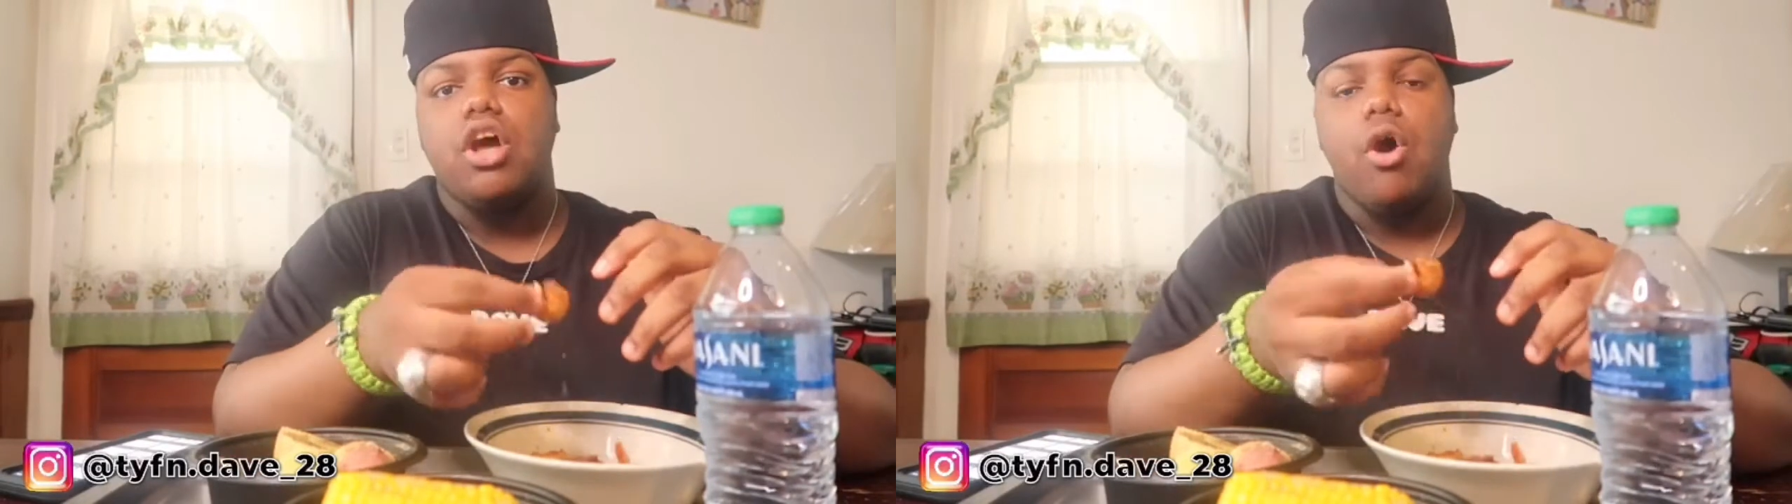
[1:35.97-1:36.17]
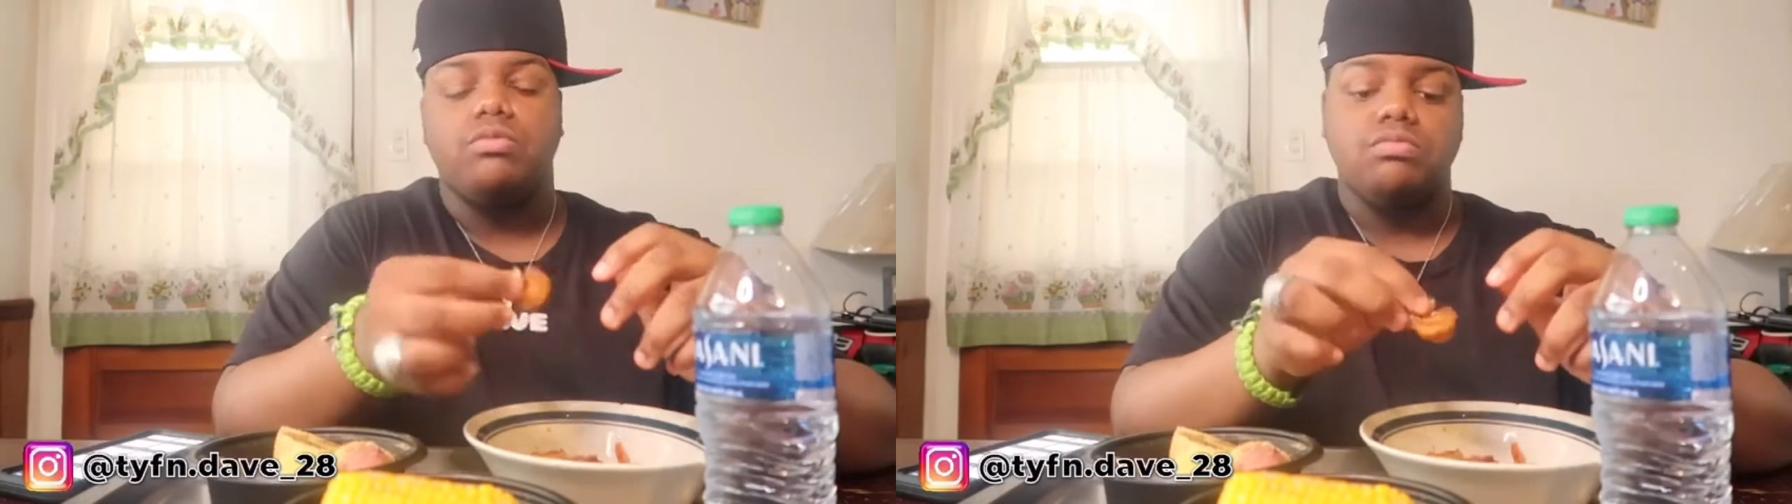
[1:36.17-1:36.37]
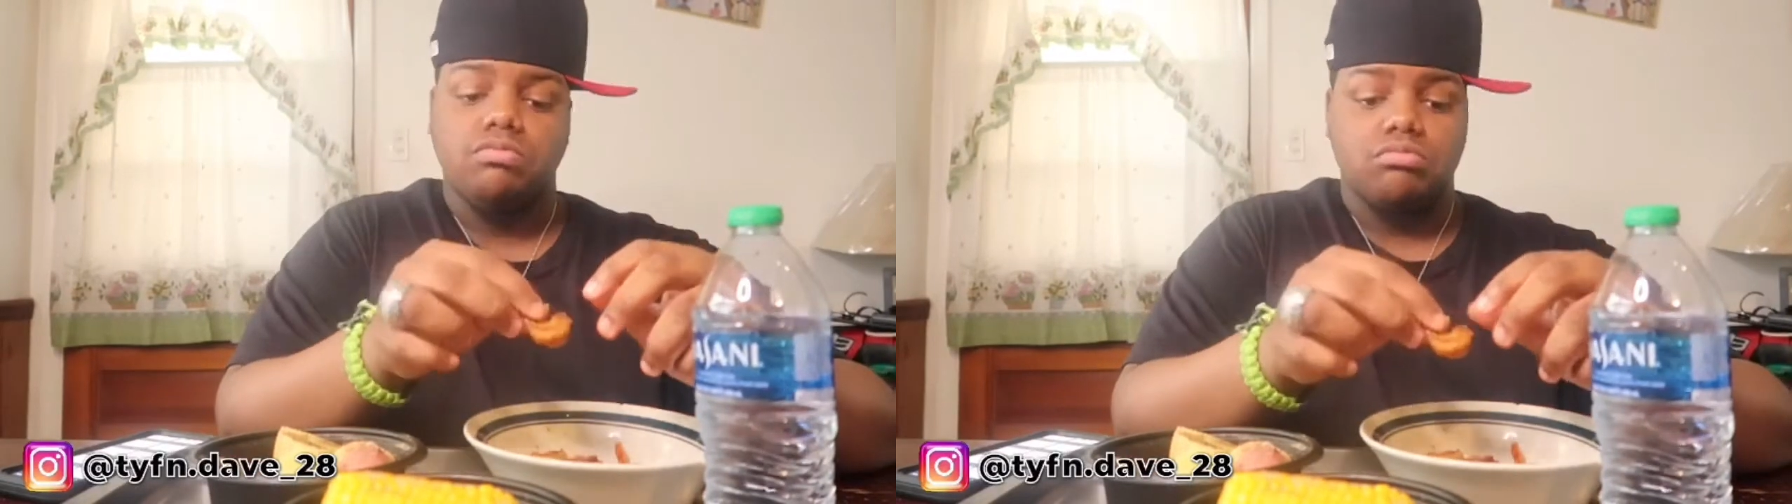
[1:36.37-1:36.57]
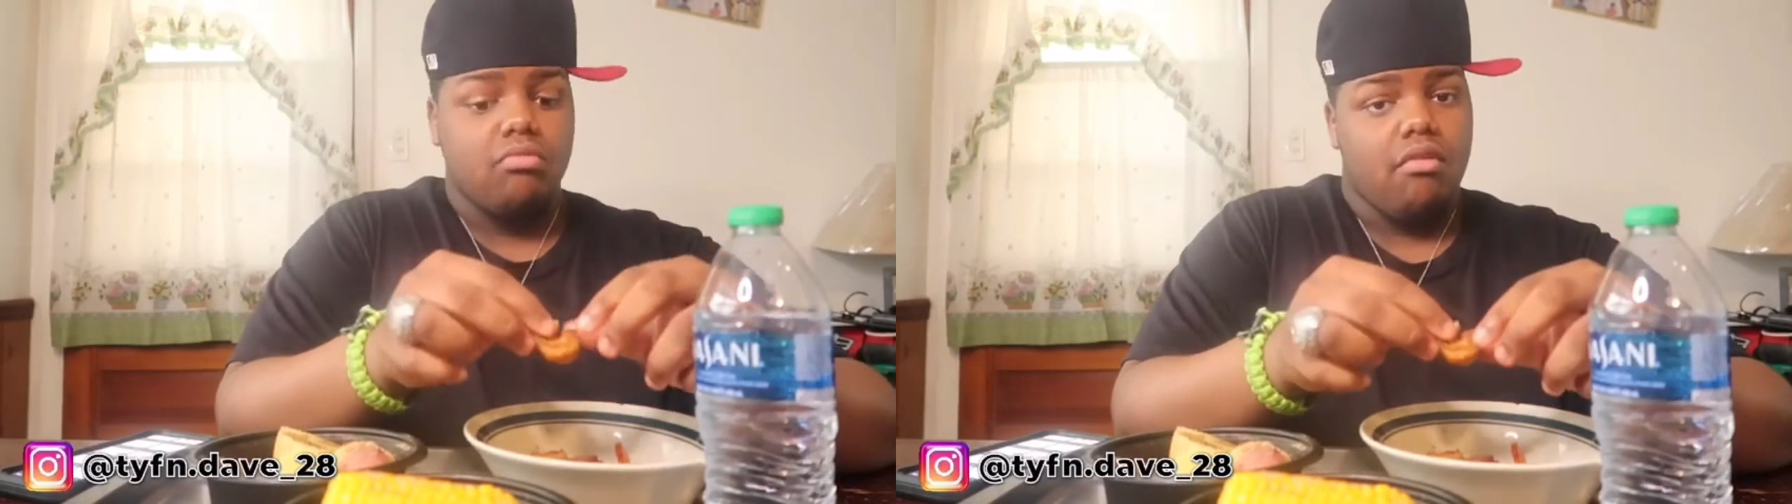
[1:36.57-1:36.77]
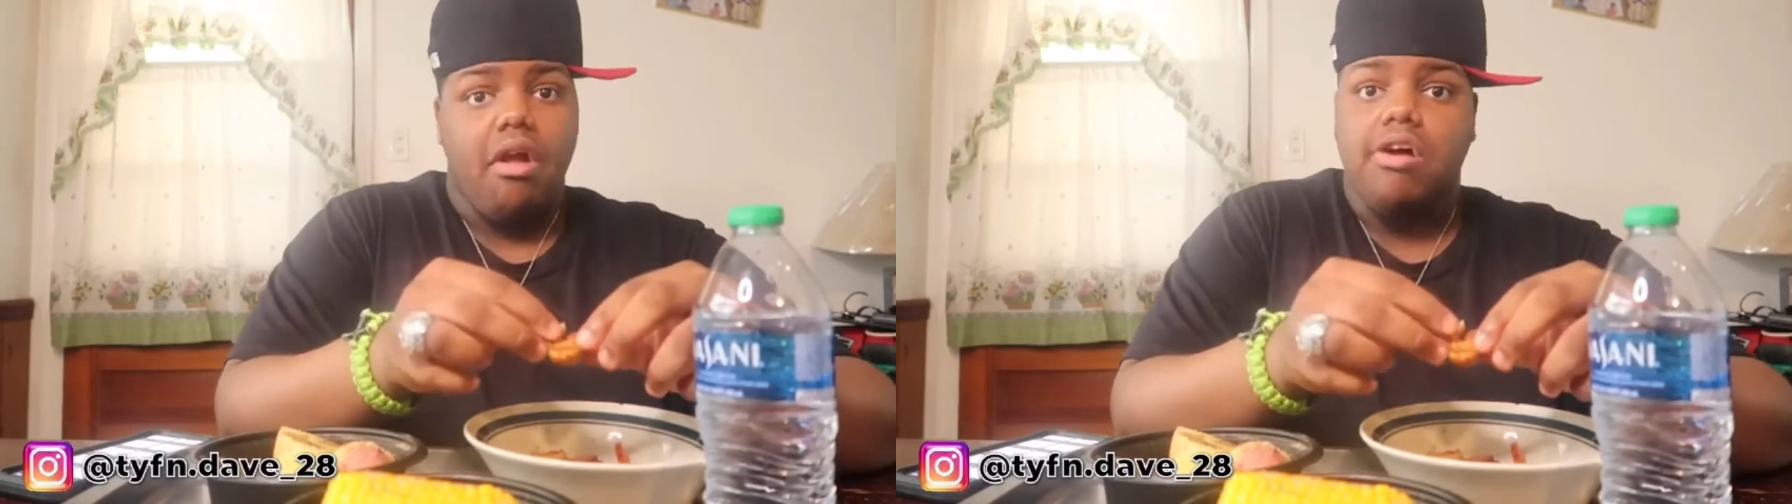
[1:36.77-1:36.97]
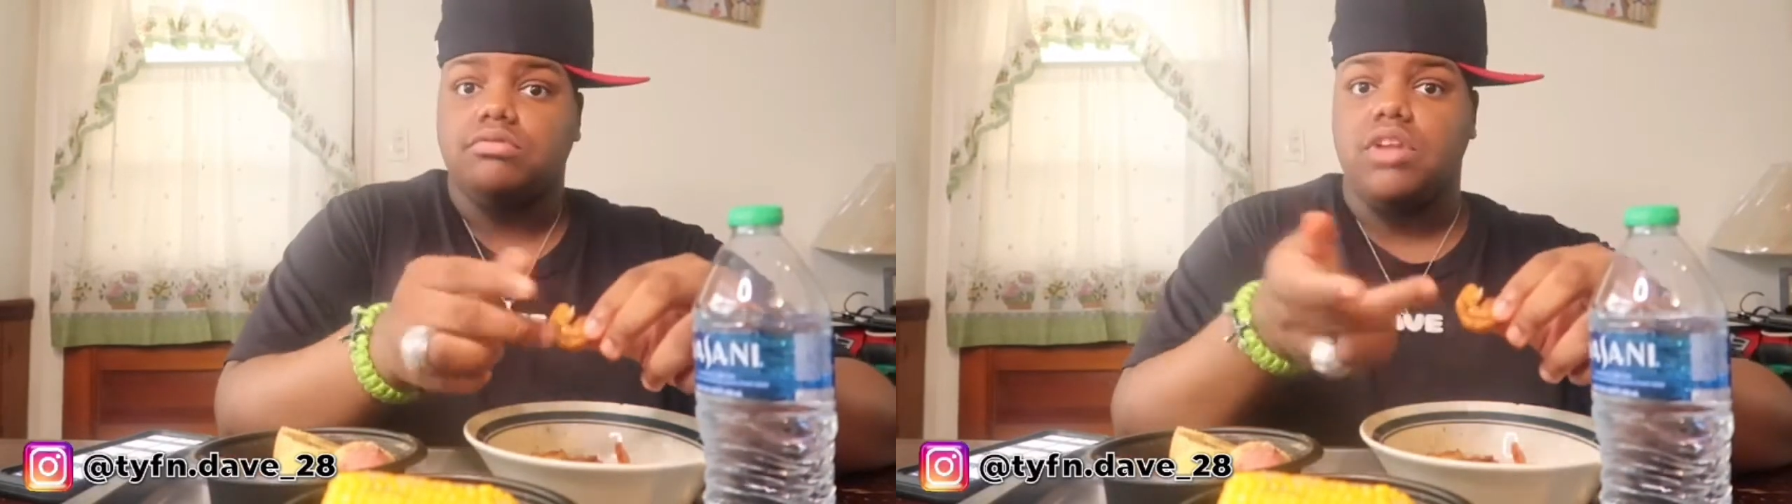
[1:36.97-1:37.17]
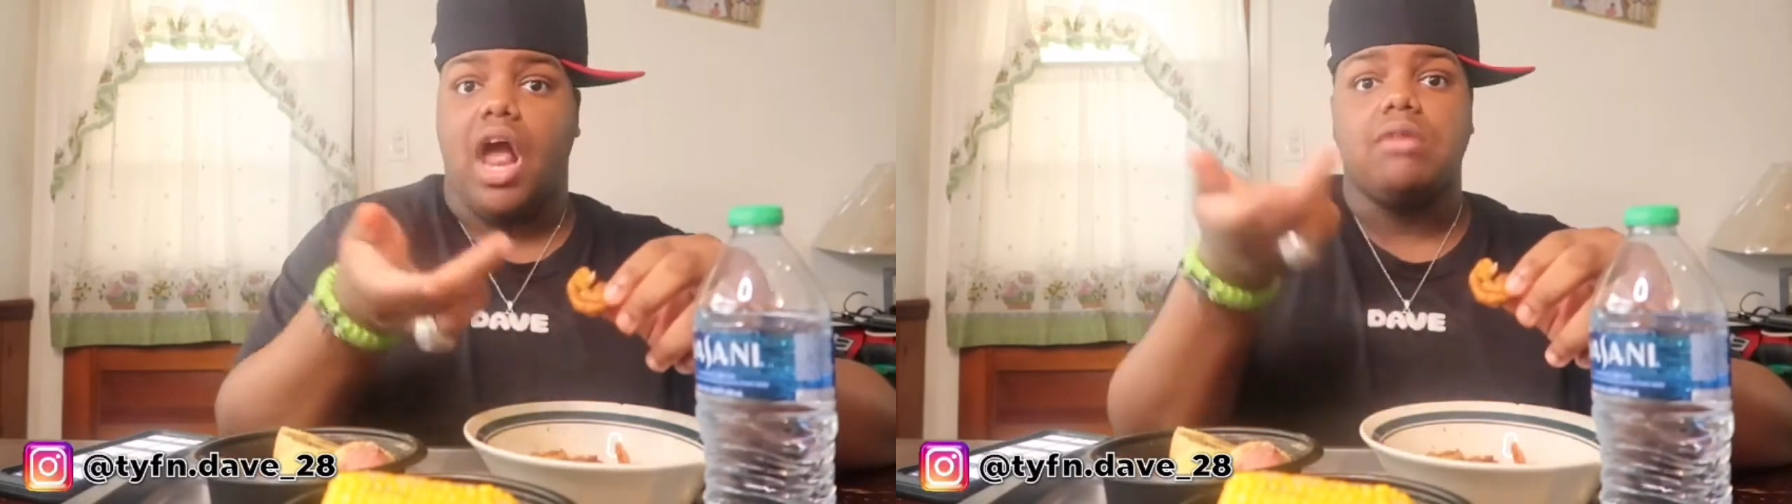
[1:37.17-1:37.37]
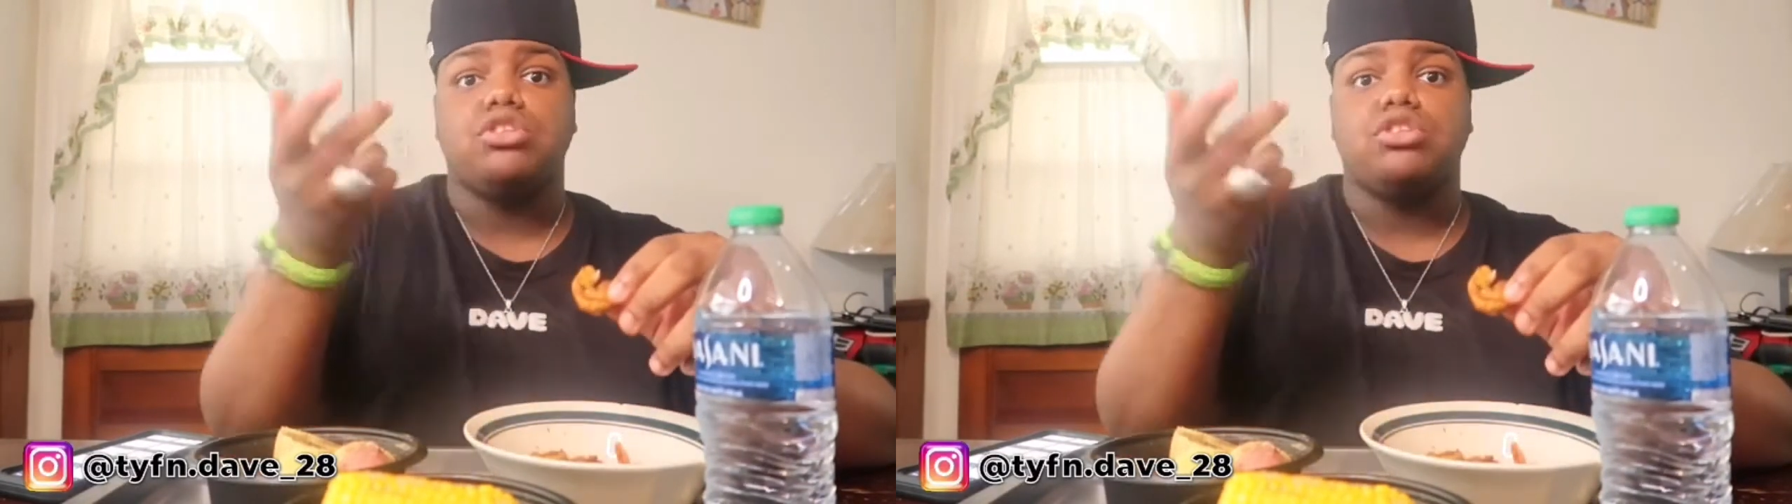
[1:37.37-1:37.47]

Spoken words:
So I'm